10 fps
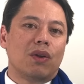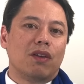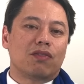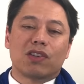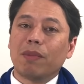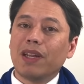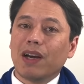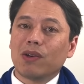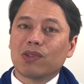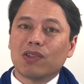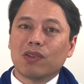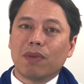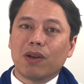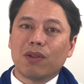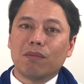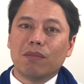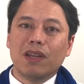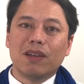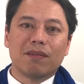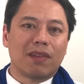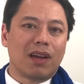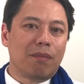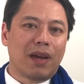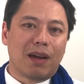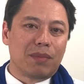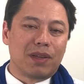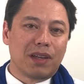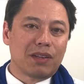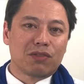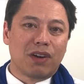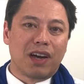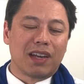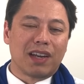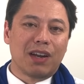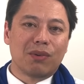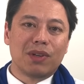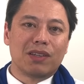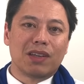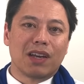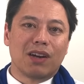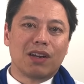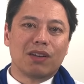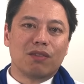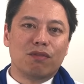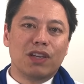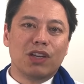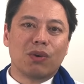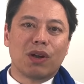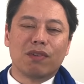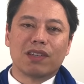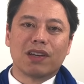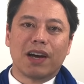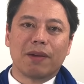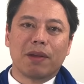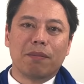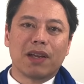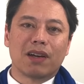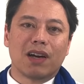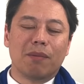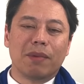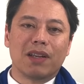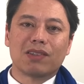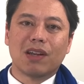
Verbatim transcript: if somebody else says it better than me, I'm happy. That's fine. I don't need to get on video every time and make a comment. It's